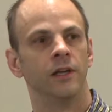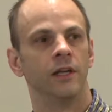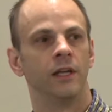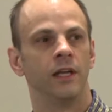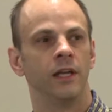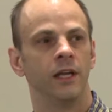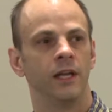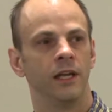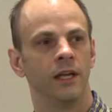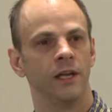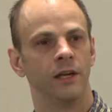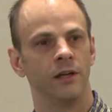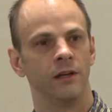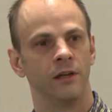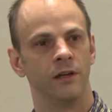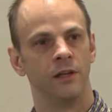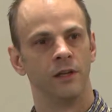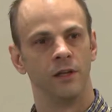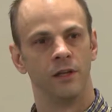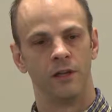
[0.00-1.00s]

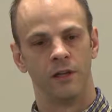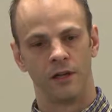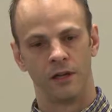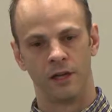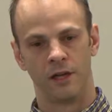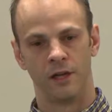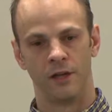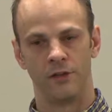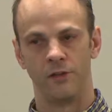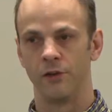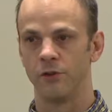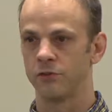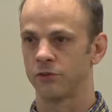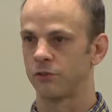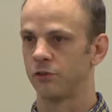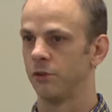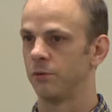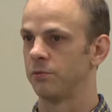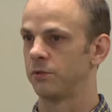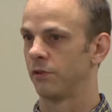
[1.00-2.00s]
And those
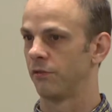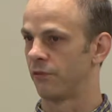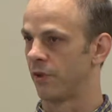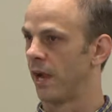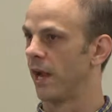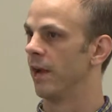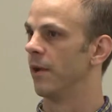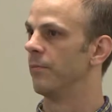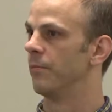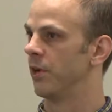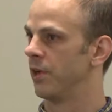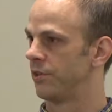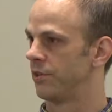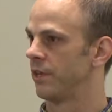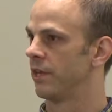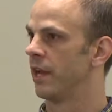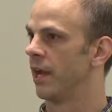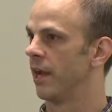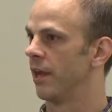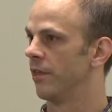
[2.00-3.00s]
groups have kind of met
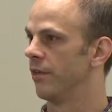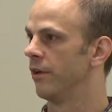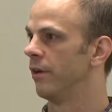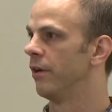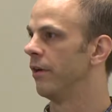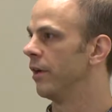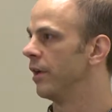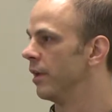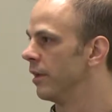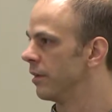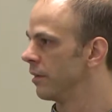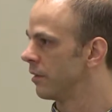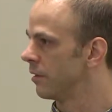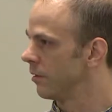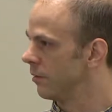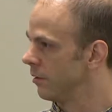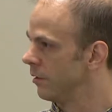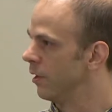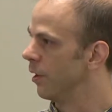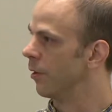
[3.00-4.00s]
together and,
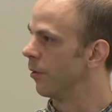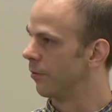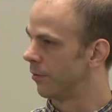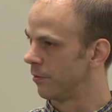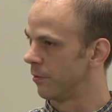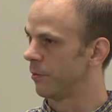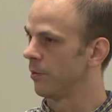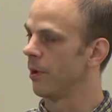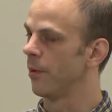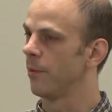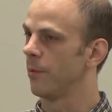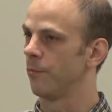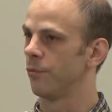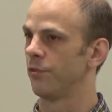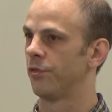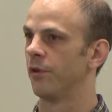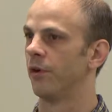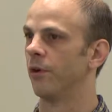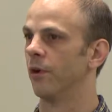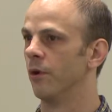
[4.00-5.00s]
come up with
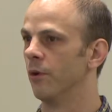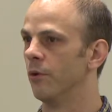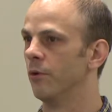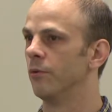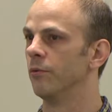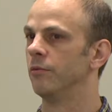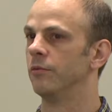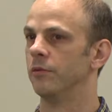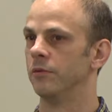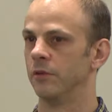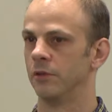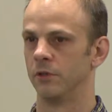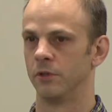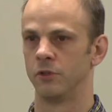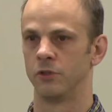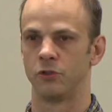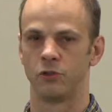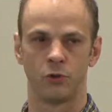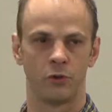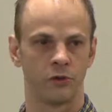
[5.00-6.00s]
their own
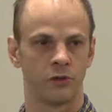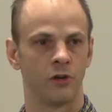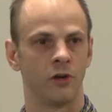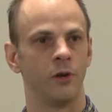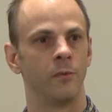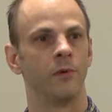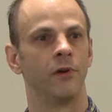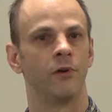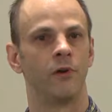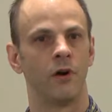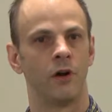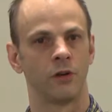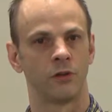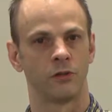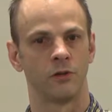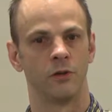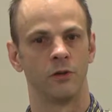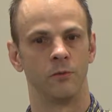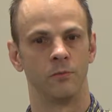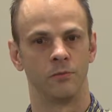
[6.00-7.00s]
short-term and
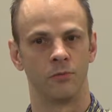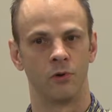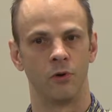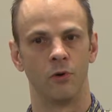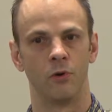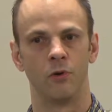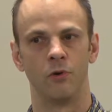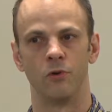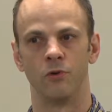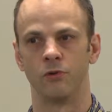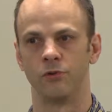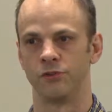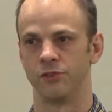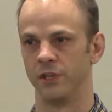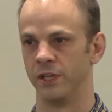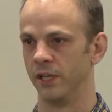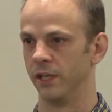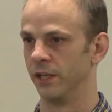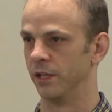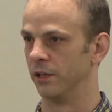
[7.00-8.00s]
long-term goals
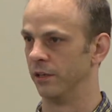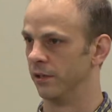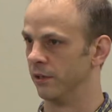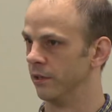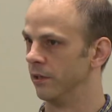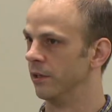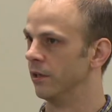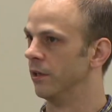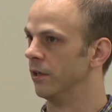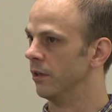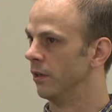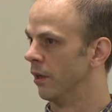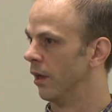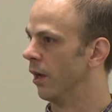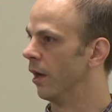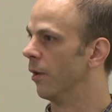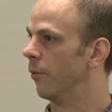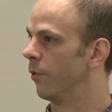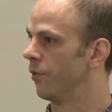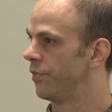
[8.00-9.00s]
in
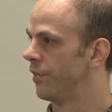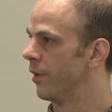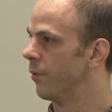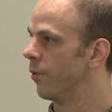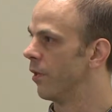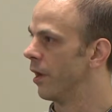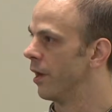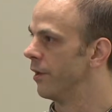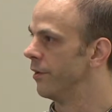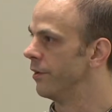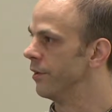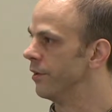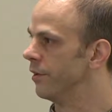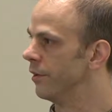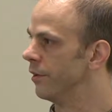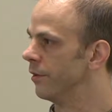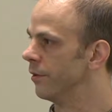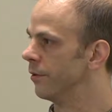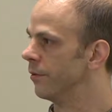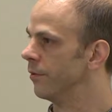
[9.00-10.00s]
what they wanted to
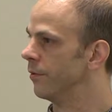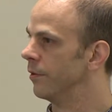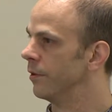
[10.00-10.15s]
do.